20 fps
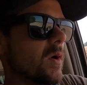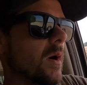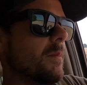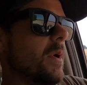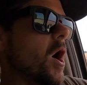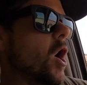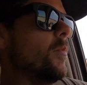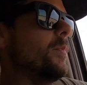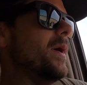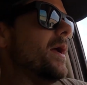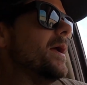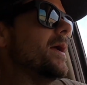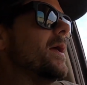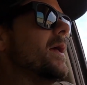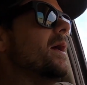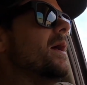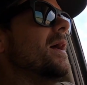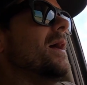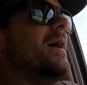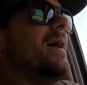So I'm
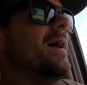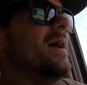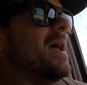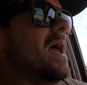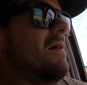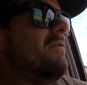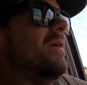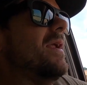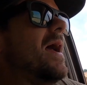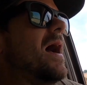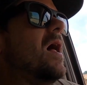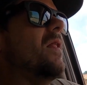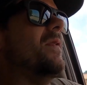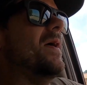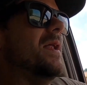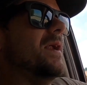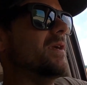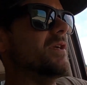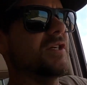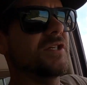hoping, every now
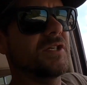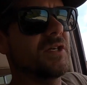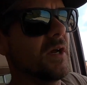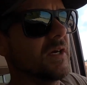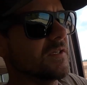and then it just